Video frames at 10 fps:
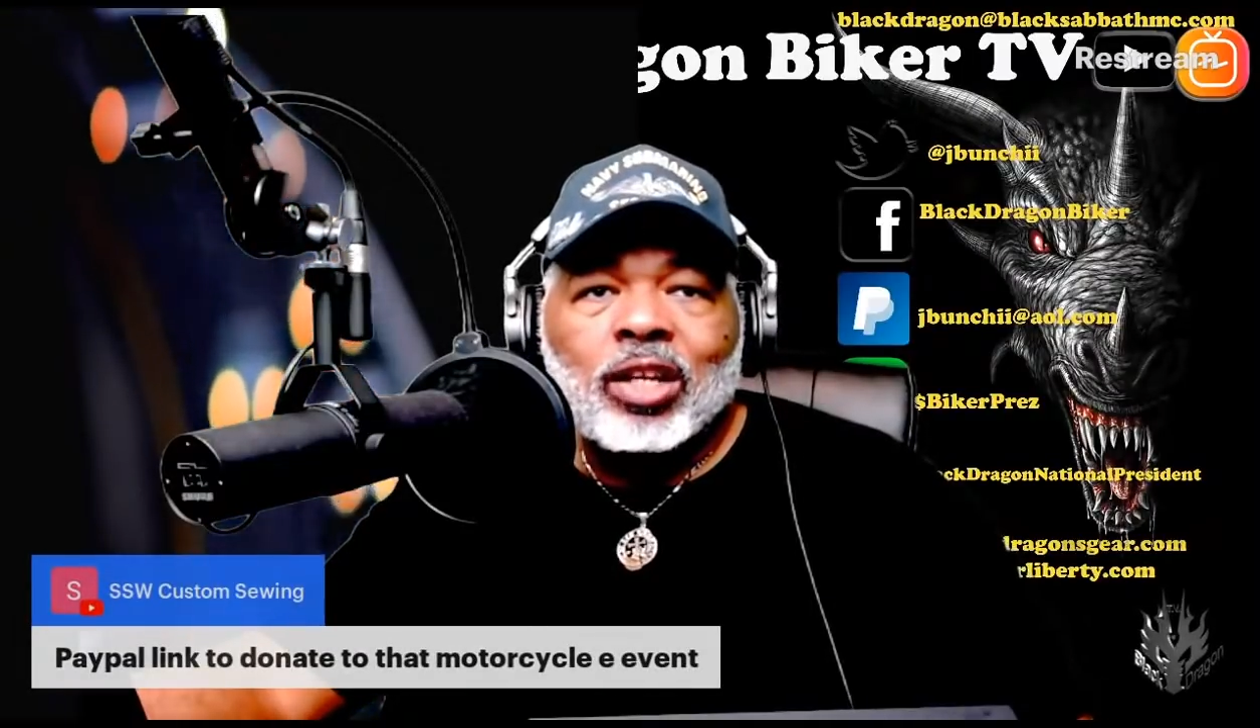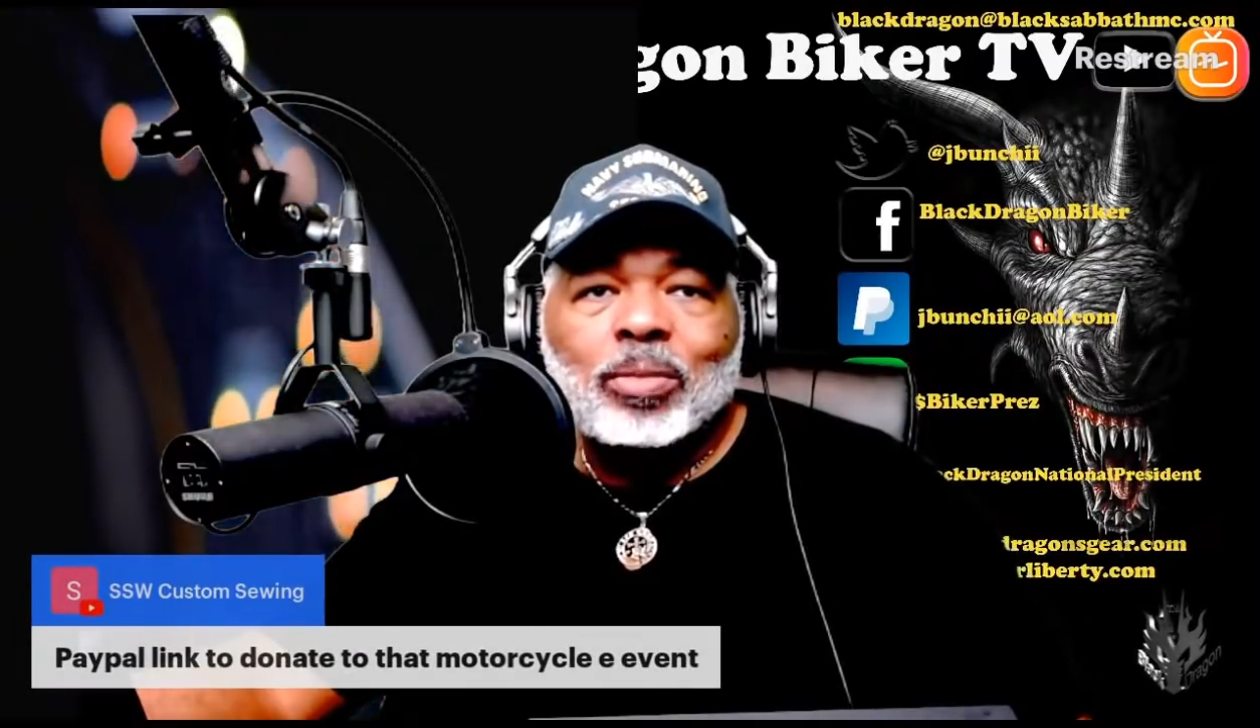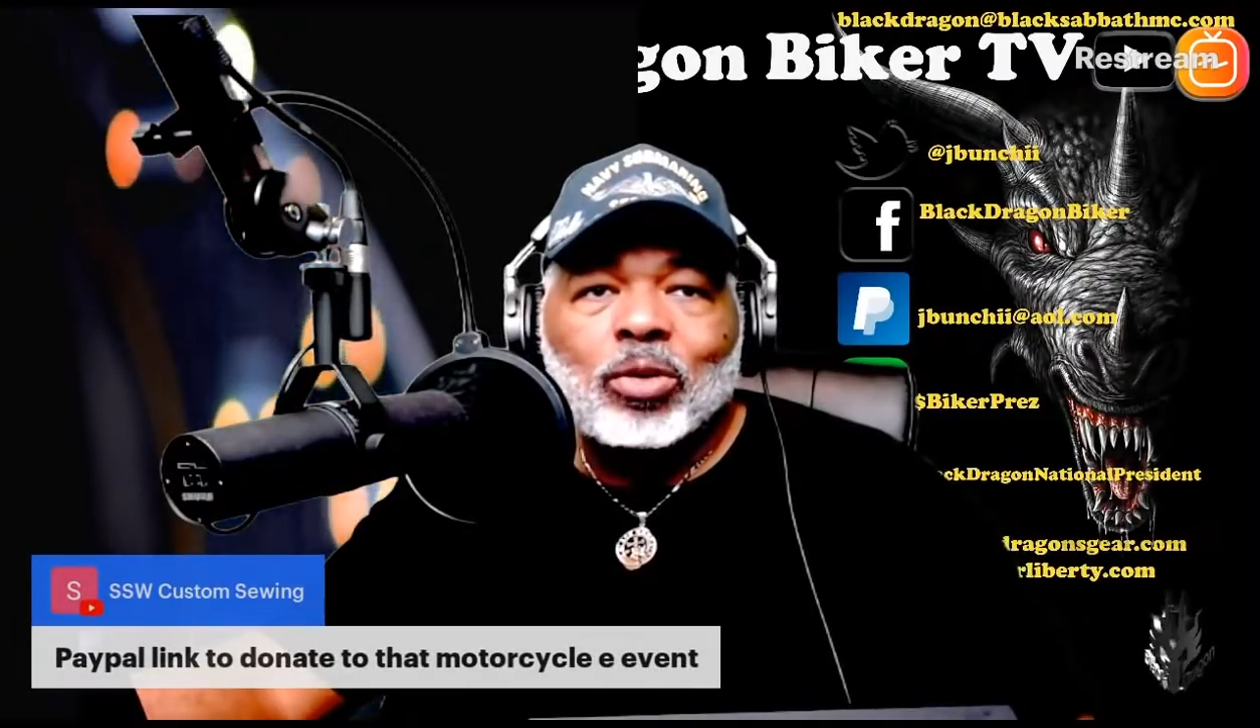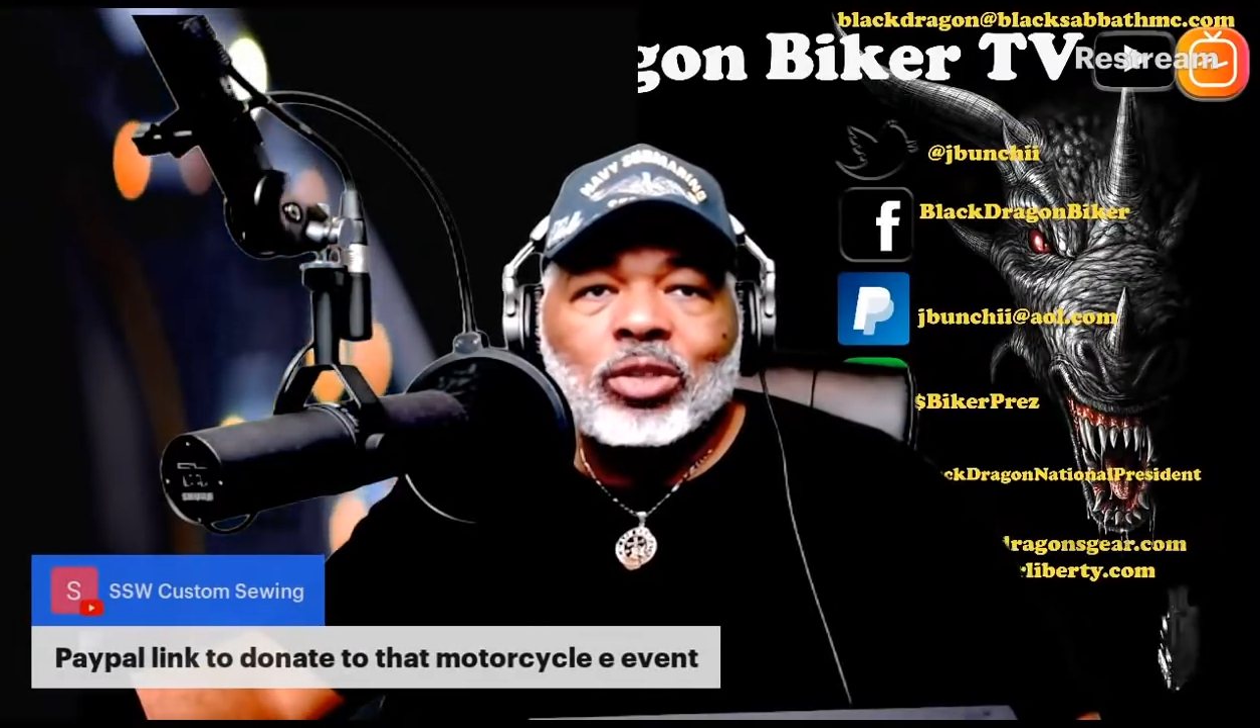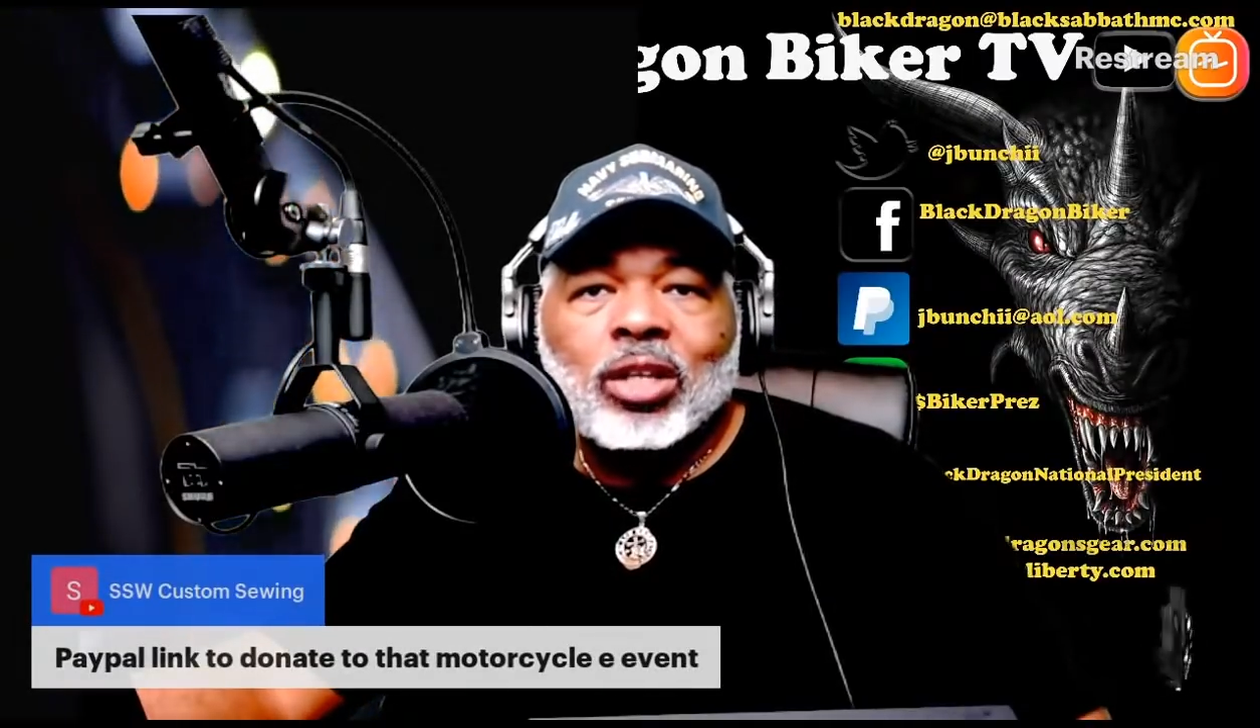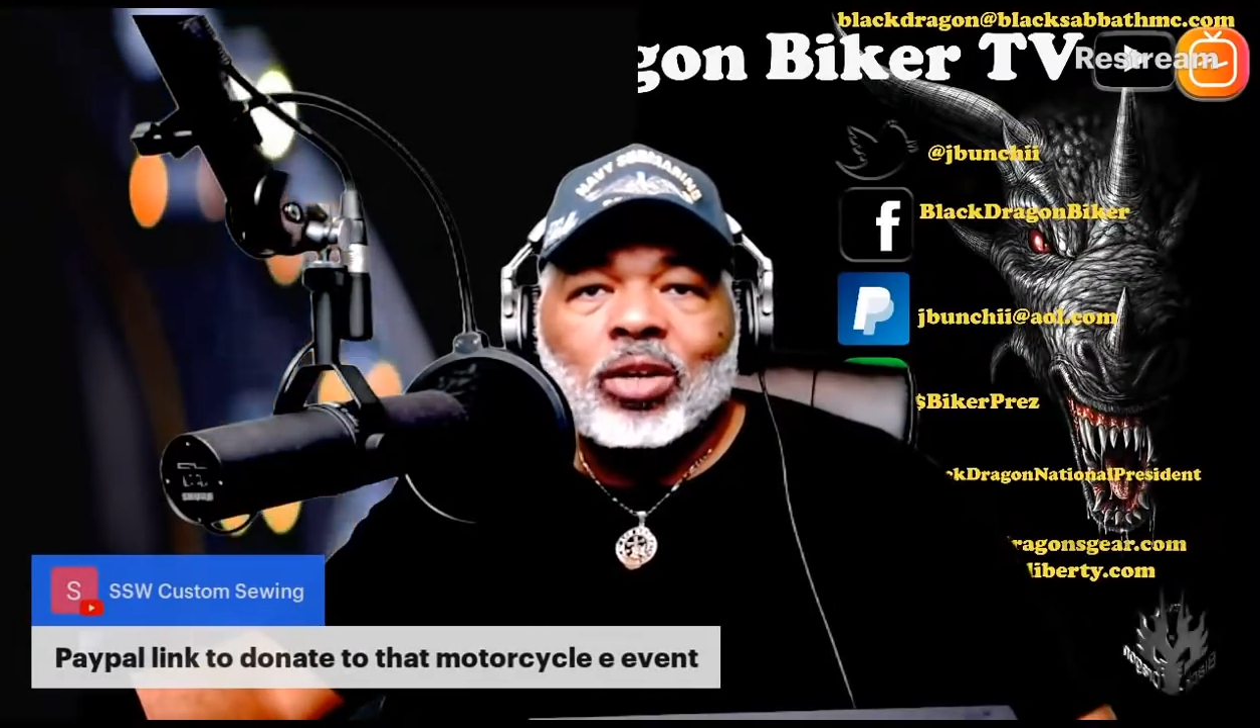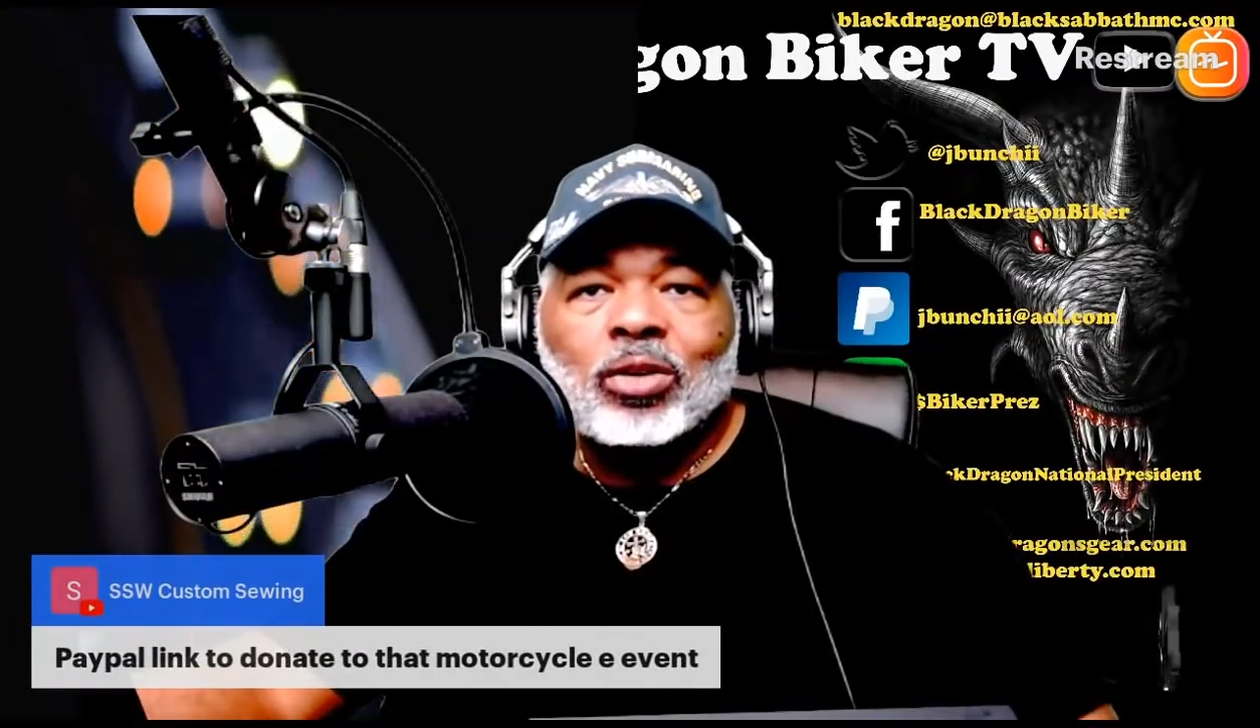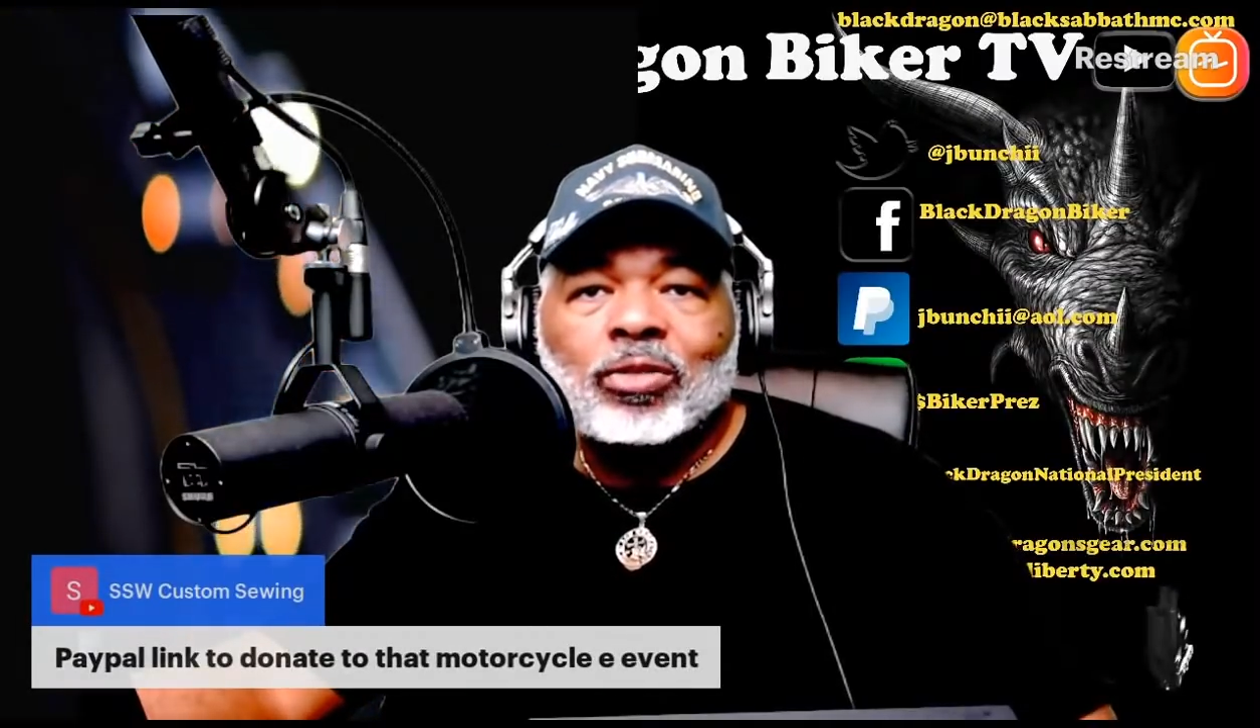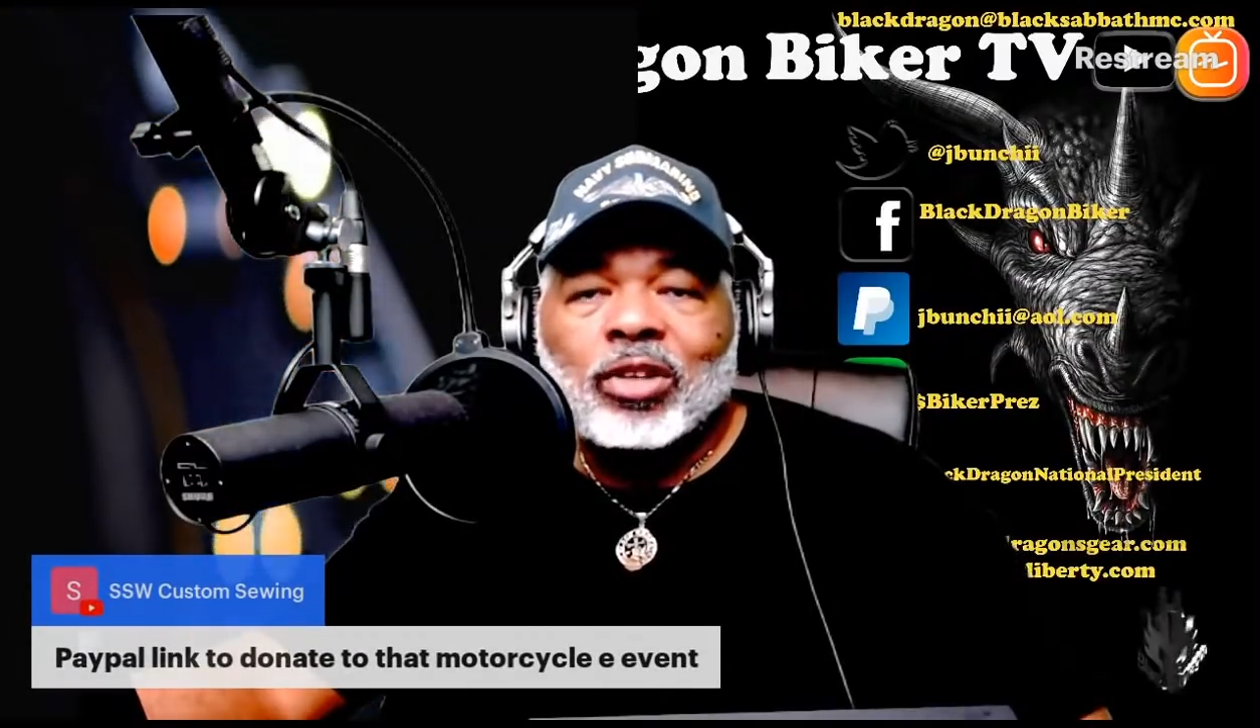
that motorcycle